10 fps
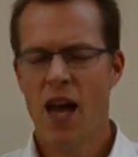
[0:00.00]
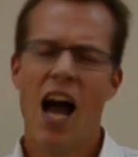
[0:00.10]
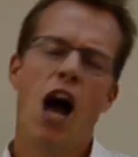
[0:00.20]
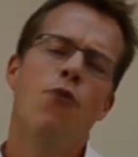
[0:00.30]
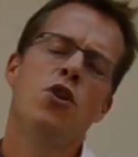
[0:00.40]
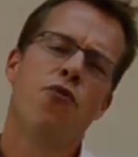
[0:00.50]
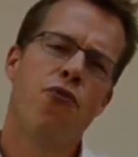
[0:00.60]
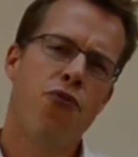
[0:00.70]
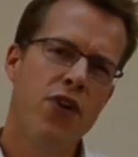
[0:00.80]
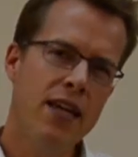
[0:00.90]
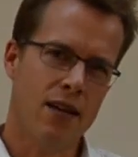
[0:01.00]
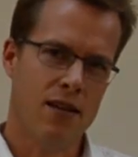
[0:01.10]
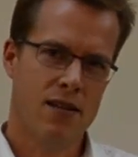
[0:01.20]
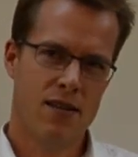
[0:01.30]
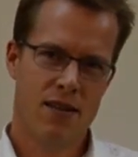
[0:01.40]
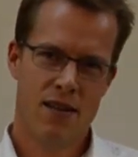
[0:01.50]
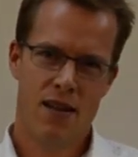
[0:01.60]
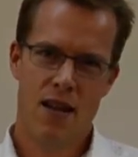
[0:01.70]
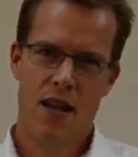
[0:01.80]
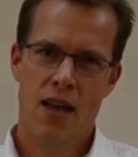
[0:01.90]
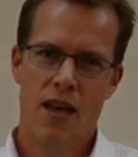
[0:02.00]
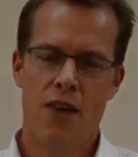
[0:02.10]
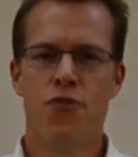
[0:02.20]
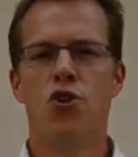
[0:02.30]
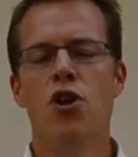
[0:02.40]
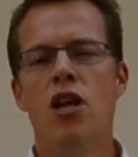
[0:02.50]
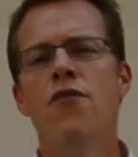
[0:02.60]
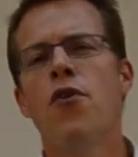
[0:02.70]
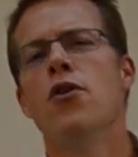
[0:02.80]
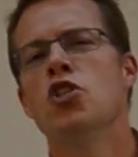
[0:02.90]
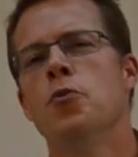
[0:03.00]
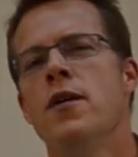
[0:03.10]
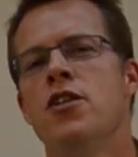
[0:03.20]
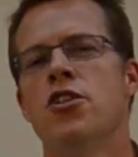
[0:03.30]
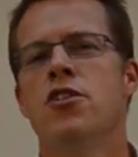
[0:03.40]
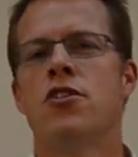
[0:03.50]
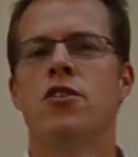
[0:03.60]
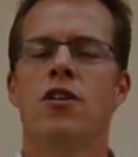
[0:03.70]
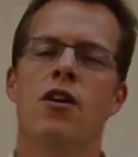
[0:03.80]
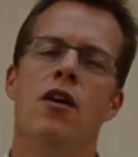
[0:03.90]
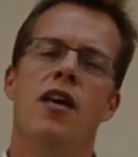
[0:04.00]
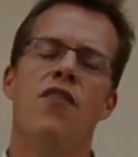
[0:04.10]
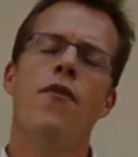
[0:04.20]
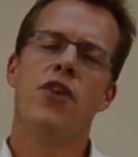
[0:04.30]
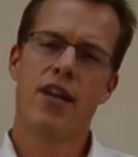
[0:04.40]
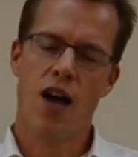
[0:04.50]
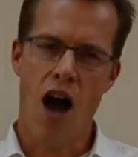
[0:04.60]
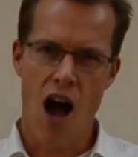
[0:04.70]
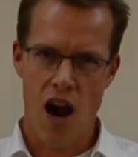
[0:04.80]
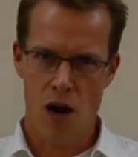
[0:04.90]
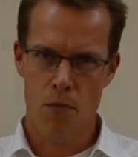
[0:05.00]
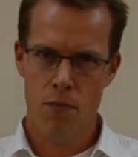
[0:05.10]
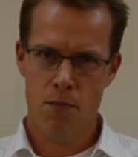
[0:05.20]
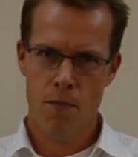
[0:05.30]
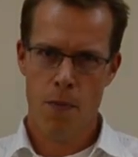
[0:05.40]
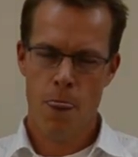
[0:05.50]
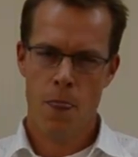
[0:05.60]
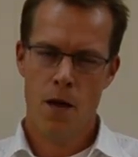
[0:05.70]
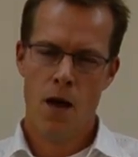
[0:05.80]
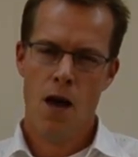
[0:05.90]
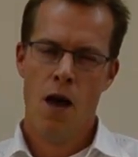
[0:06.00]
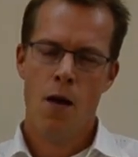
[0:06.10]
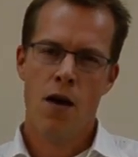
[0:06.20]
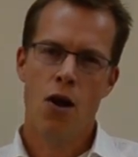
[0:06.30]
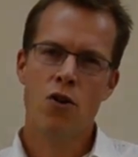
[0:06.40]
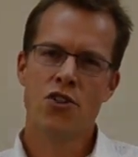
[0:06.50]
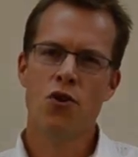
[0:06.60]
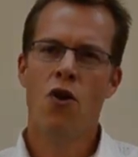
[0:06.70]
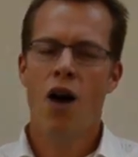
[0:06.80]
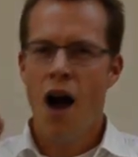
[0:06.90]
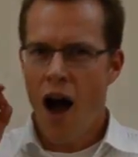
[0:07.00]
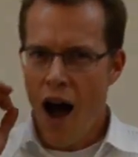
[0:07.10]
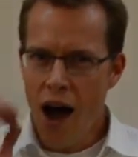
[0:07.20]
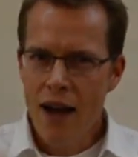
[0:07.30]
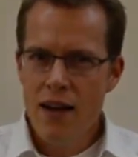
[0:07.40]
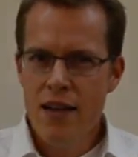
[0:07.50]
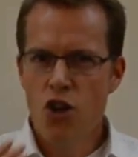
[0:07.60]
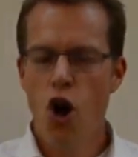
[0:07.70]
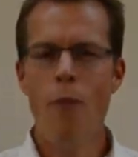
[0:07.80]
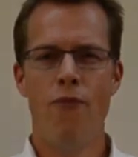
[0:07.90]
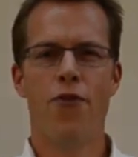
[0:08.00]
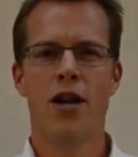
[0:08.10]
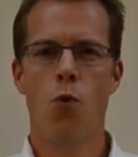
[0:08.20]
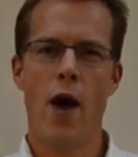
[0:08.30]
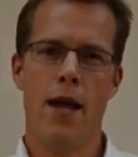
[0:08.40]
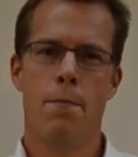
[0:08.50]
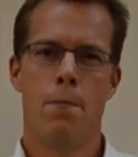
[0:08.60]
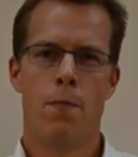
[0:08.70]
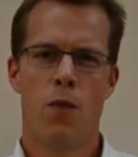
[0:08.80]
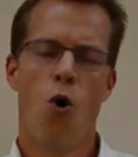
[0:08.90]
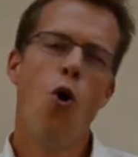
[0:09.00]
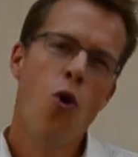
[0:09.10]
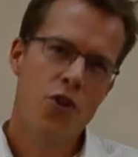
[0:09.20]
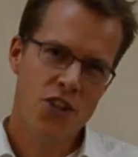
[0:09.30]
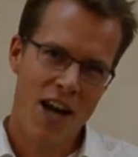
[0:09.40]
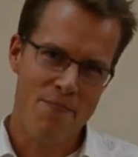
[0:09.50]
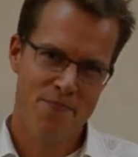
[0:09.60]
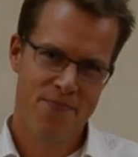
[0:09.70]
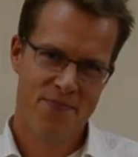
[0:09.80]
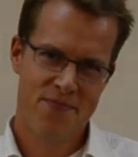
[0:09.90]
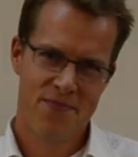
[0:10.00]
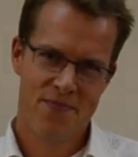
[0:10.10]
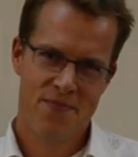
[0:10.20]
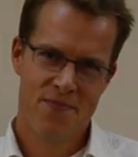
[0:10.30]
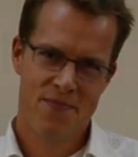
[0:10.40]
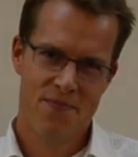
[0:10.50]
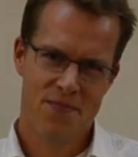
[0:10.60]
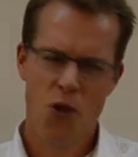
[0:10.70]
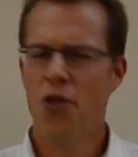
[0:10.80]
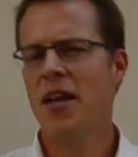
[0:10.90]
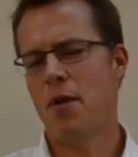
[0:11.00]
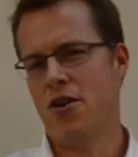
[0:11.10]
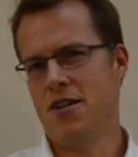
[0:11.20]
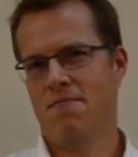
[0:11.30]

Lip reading: how would you feel if you deliver those speeches in a very calm and also highly confident way all the time? Well, think about it.